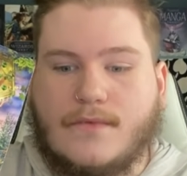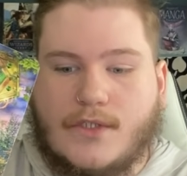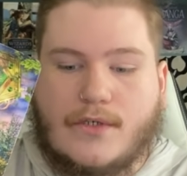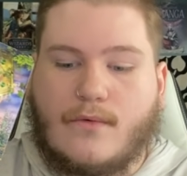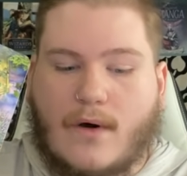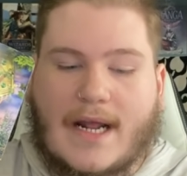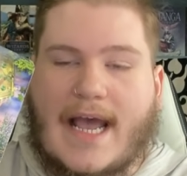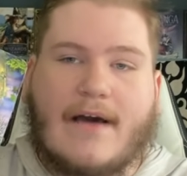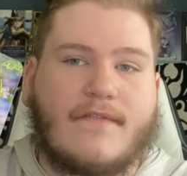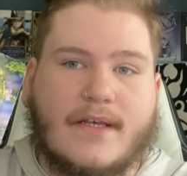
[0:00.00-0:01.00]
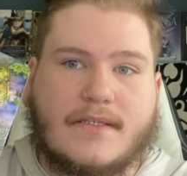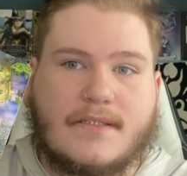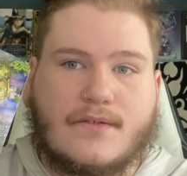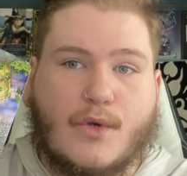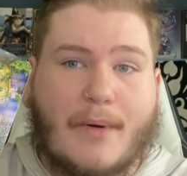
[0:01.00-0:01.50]
Do you wanna have
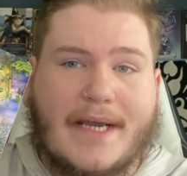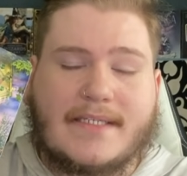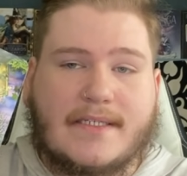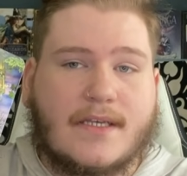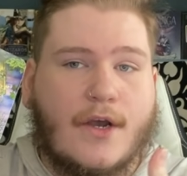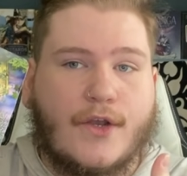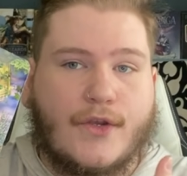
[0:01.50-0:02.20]
this? So Pisces,